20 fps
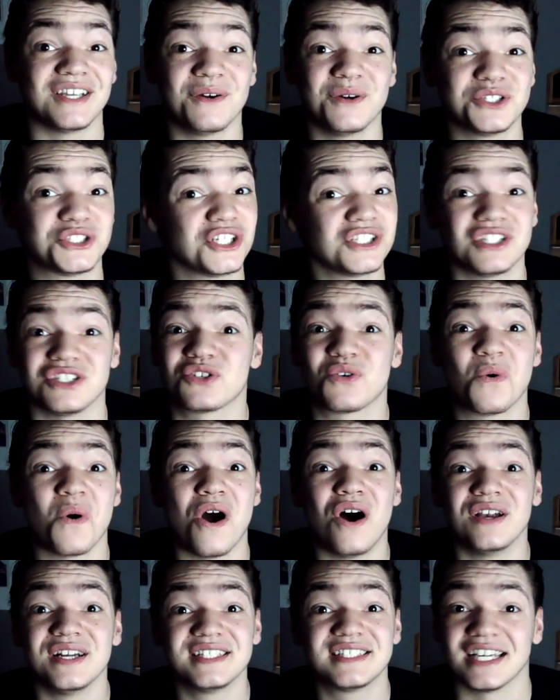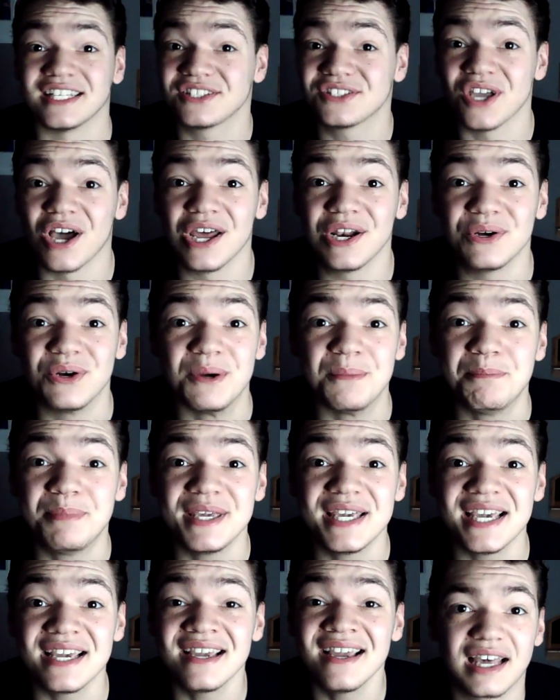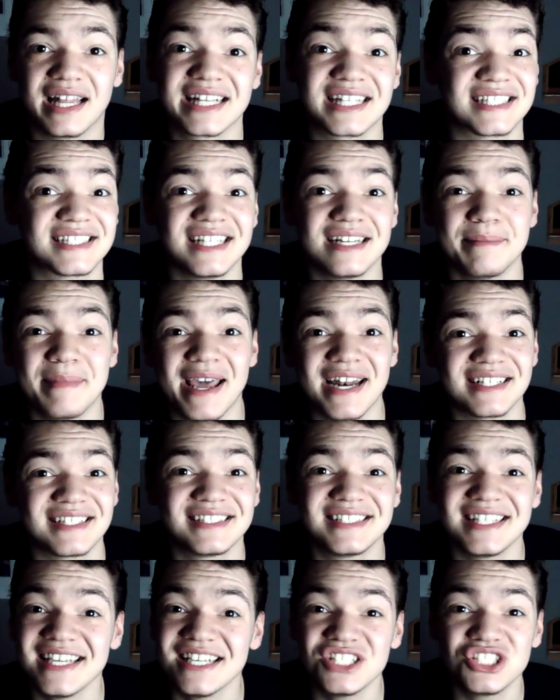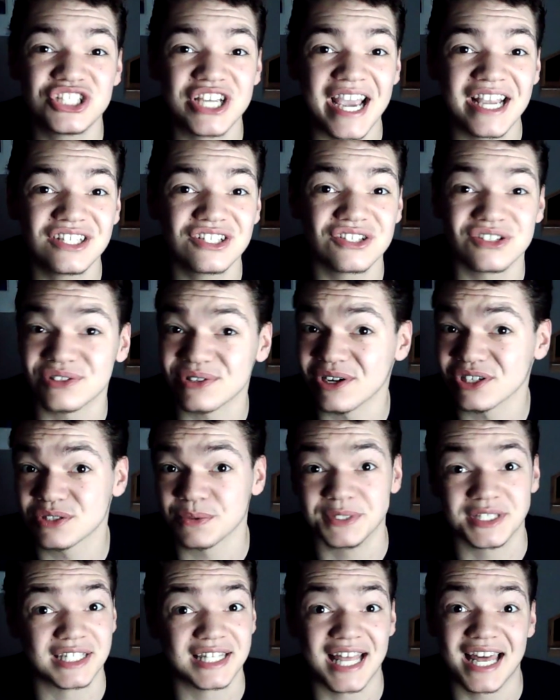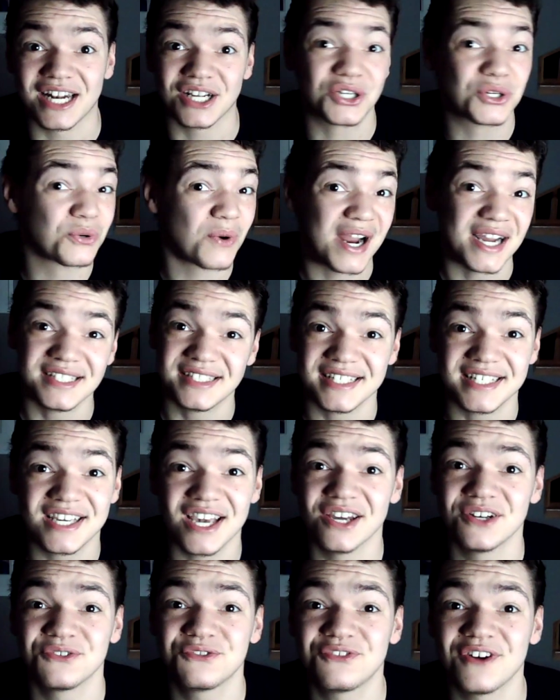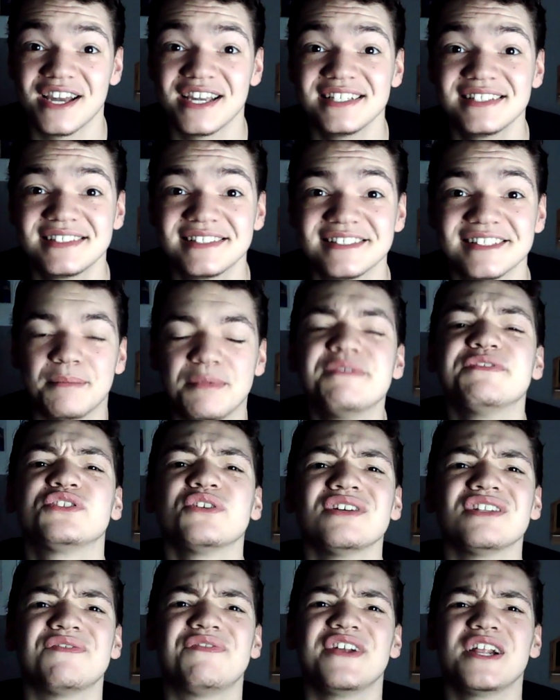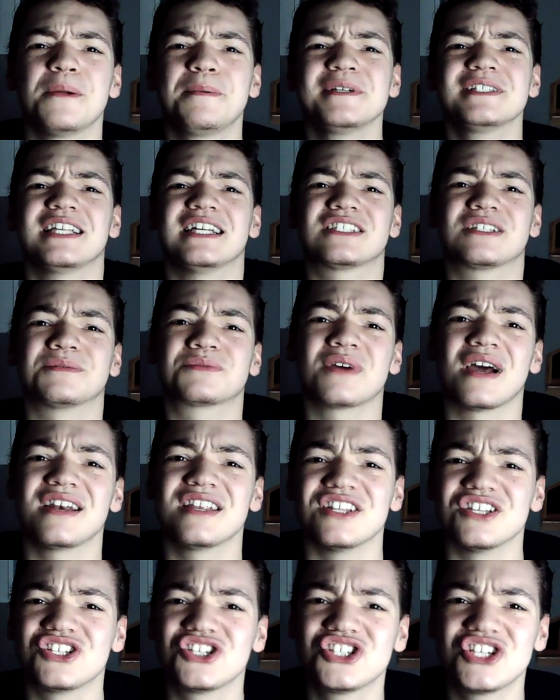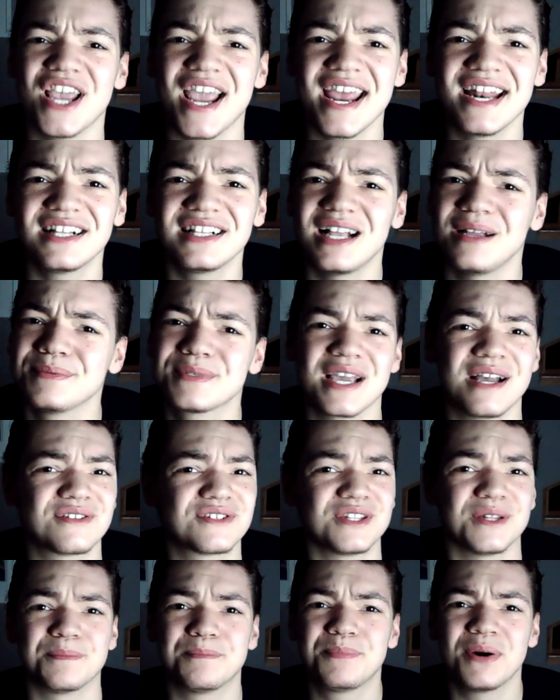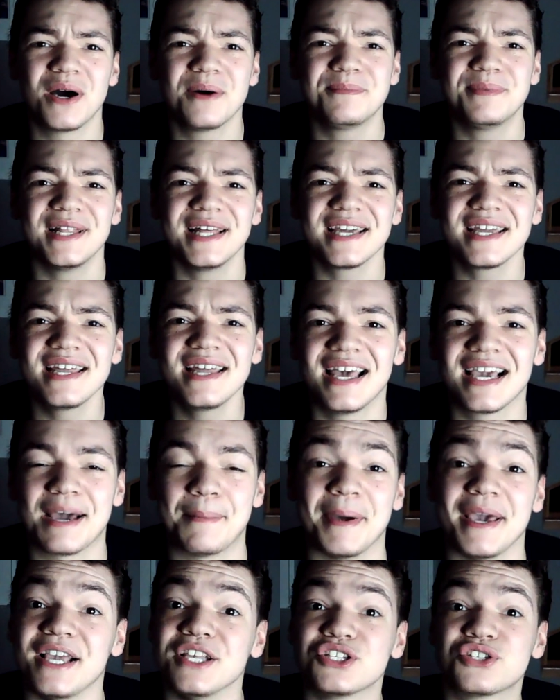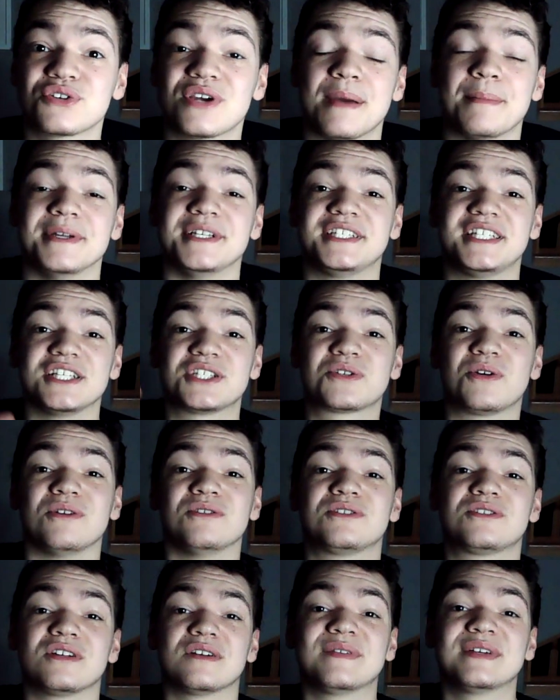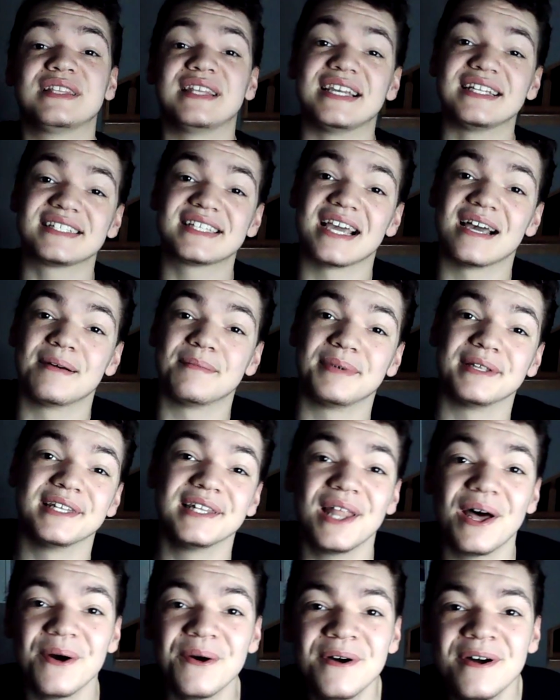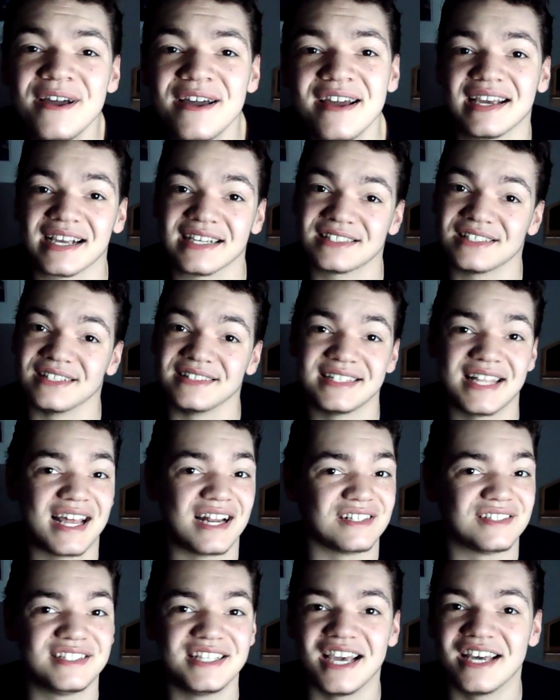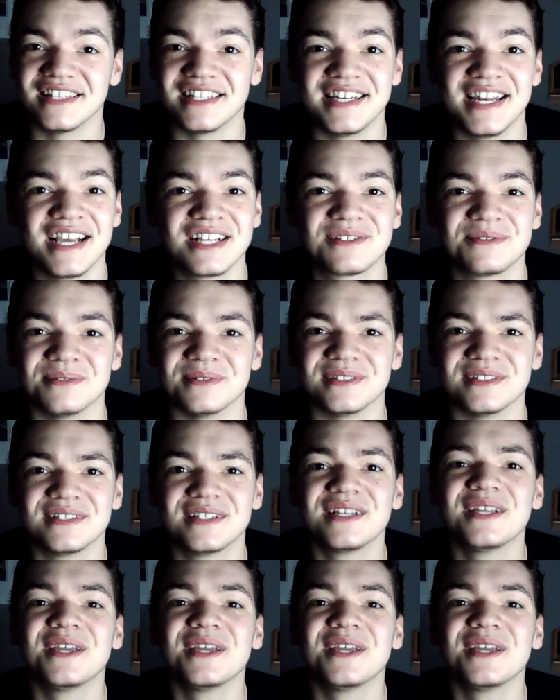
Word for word: It was just as quality as I thought it would be. Like, the cinematic scene changes. There also was a lot of crazy gunfights. If you enjoyed the video, please like, subscribe to the channel. Helps you out to the public. Got my Instagram and Discord server linked down below. I guess other than that, I'll see you on the next one.